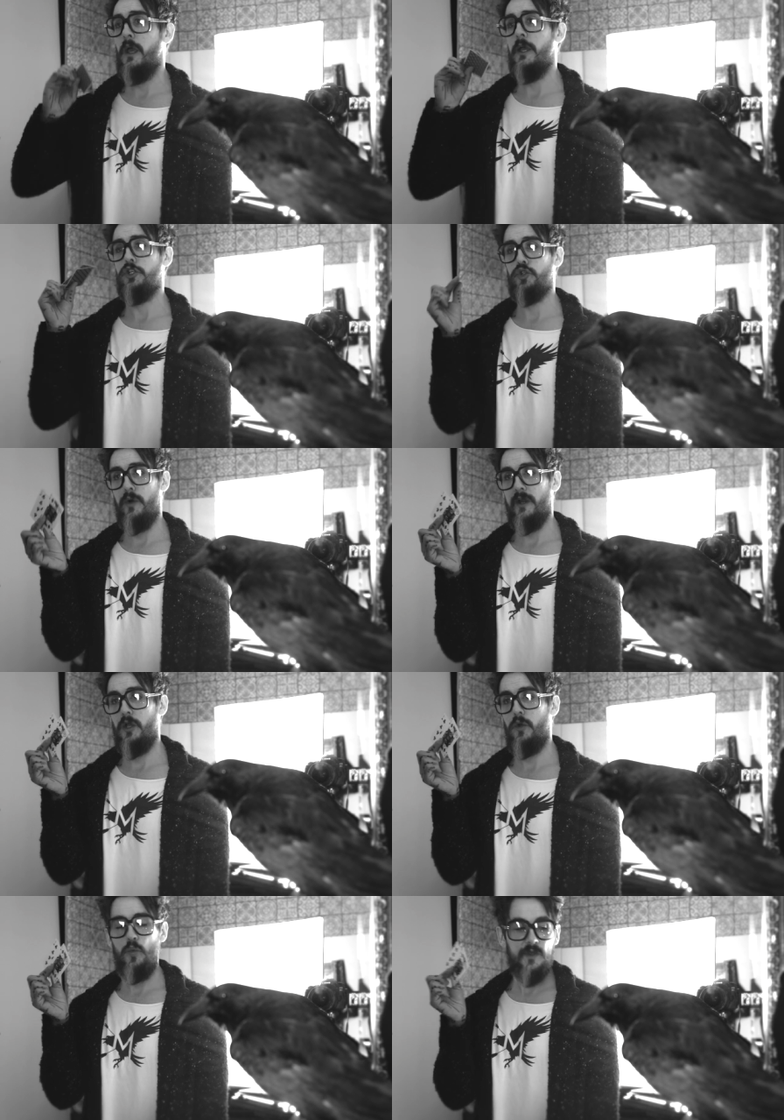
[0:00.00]
a trick,
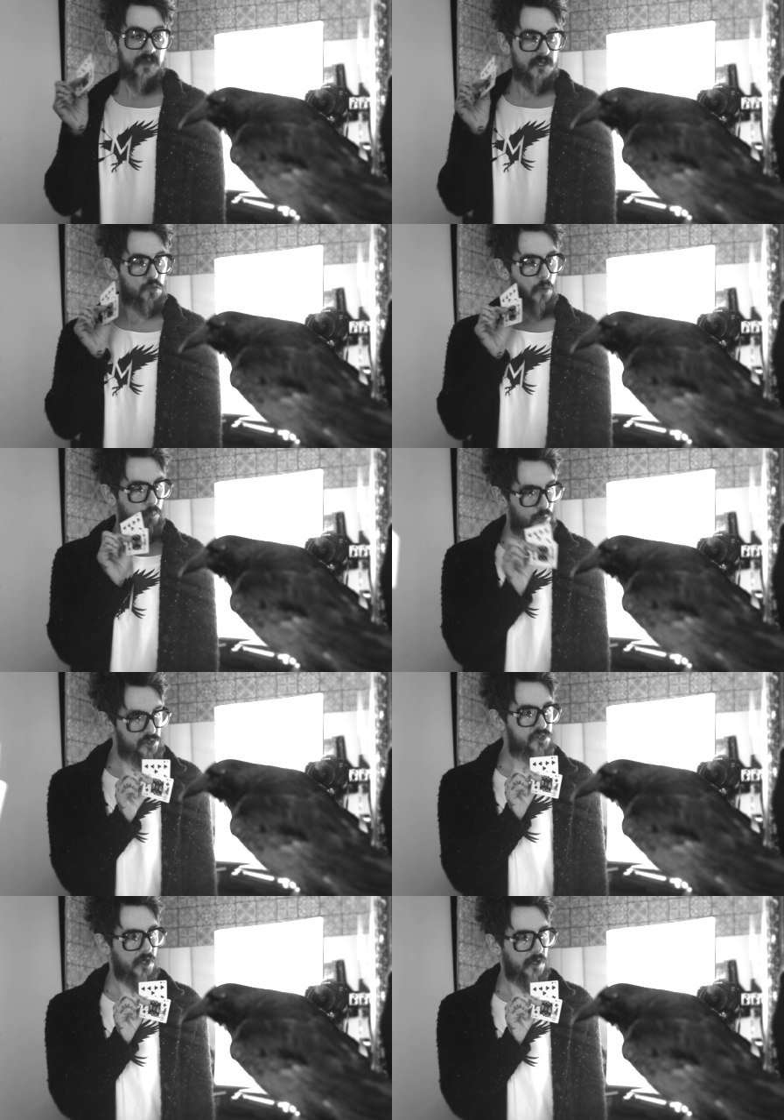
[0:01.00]
we get to
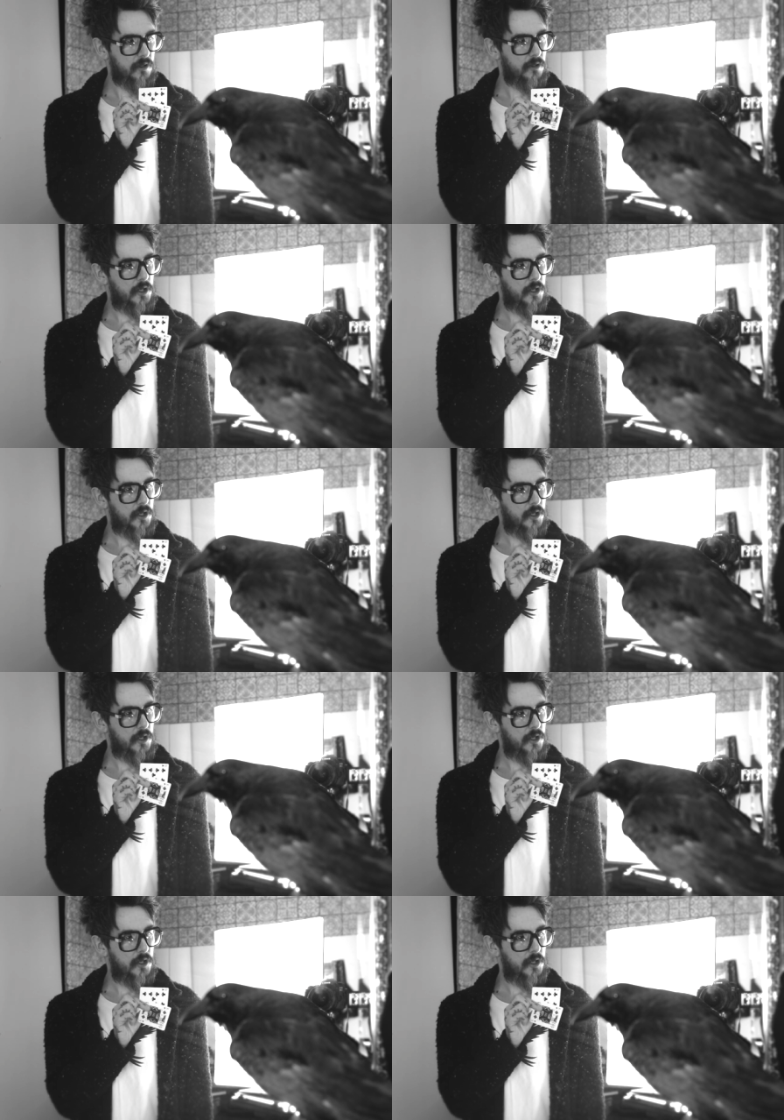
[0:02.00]
appreciate